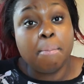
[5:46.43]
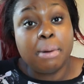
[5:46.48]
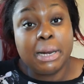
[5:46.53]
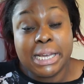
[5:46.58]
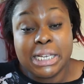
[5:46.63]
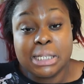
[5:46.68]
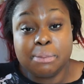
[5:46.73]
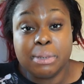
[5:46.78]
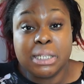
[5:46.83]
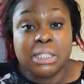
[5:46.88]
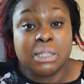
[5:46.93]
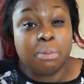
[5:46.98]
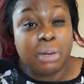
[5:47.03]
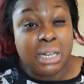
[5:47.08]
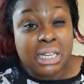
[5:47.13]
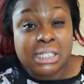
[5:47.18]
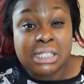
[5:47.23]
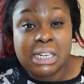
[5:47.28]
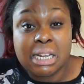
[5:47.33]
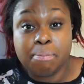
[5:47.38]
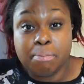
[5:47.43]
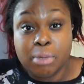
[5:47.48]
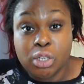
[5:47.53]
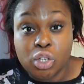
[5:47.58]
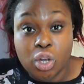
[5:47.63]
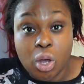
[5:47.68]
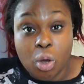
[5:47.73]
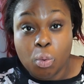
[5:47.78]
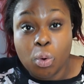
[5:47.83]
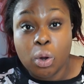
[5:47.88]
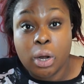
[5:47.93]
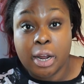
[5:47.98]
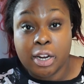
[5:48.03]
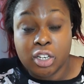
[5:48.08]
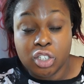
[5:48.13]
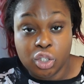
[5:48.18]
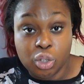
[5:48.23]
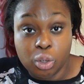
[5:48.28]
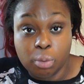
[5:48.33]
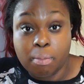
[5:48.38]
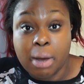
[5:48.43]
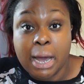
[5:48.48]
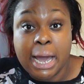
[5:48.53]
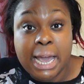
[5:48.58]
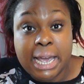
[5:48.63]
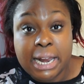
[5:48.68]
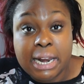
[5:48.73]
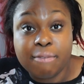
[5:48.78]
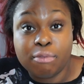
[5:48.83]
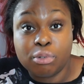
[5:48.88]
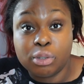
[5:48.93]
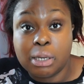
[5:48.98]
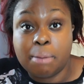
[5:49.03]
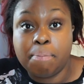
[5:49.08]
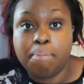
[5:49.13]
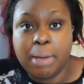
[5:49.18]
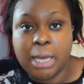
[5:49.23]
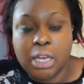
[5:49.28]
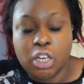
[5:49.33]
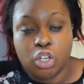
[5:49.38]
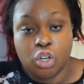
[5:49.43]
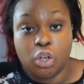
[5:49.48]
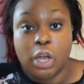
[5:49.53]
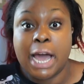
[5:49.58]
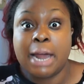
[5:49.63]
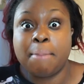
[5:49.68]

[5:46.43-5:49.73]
Please, please, please let me go on and do my A-levels, I'm begging you.